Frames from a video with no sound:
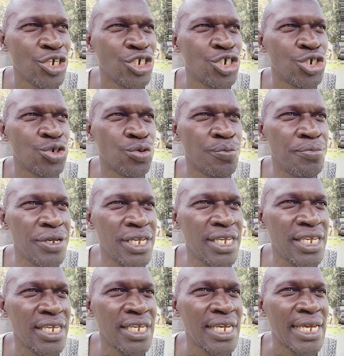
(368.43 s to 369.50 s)
should
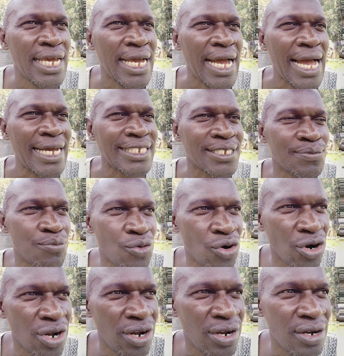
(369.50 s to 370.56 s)
be a
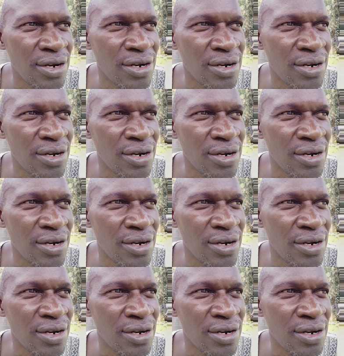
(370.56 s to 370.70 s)
small